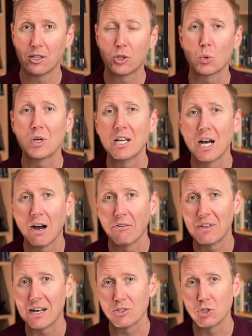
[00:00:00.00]

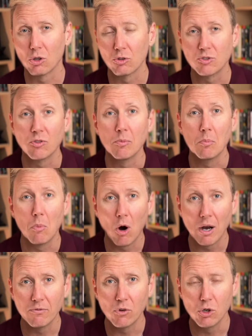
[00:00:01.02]
$3,500 for
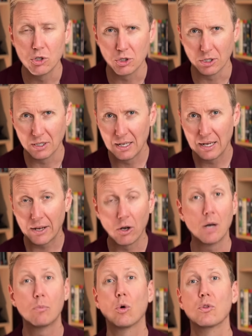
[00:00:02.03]
my version, and
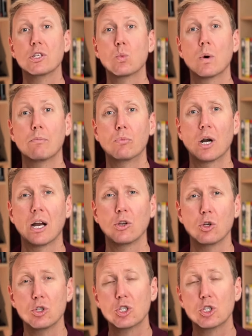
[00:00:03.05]
I bought this one brand new.